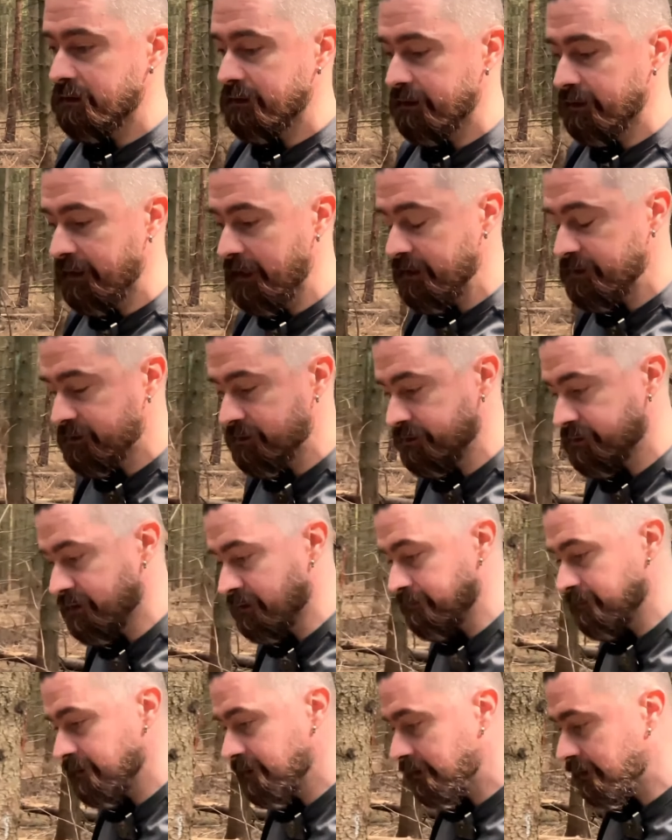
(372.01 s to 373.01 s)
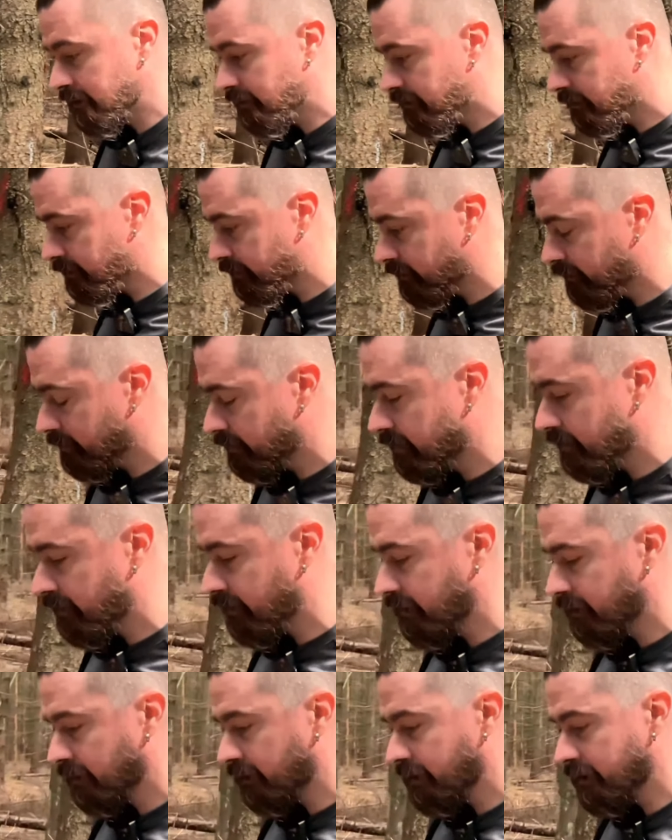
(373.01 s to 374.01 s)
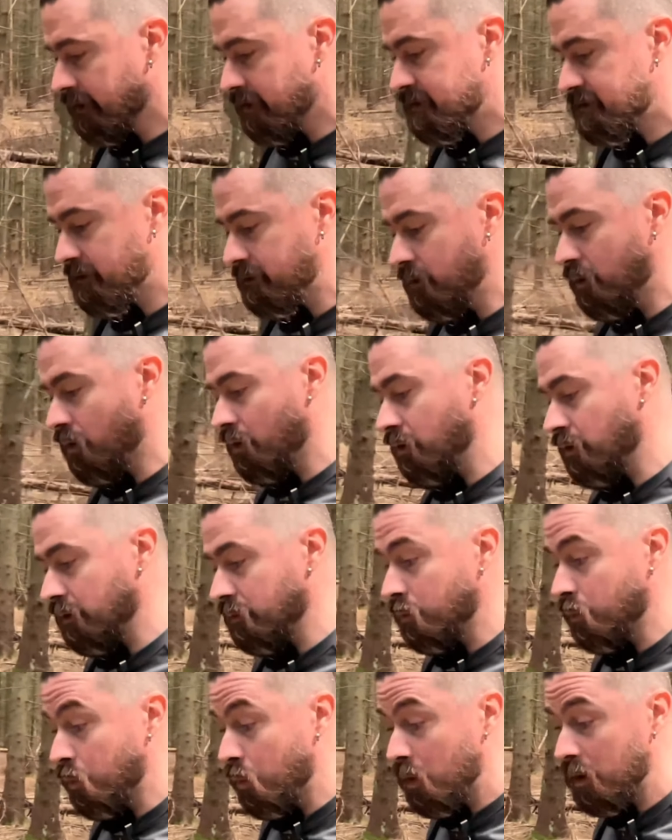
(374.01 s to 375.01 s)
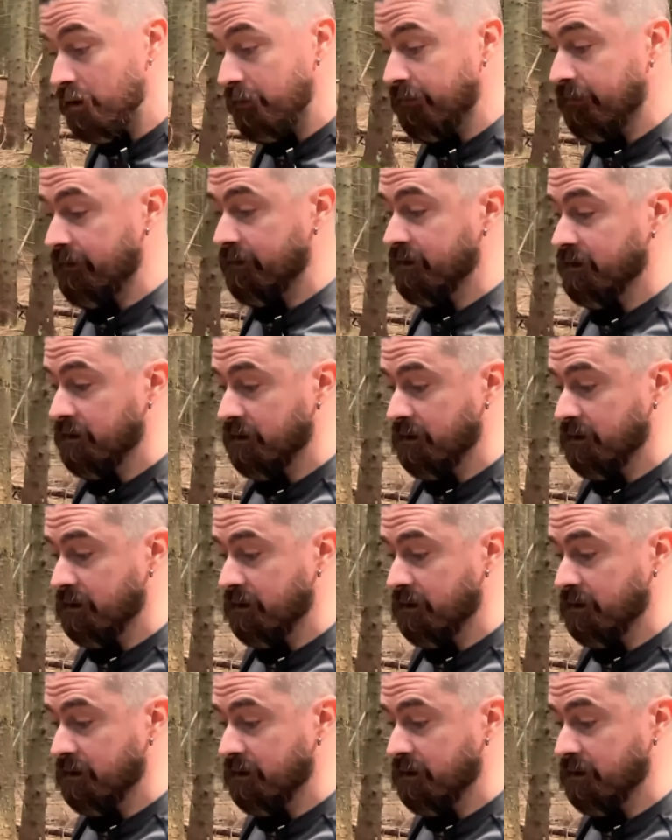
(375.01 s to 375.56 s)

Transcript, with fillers: relationship is a goal worth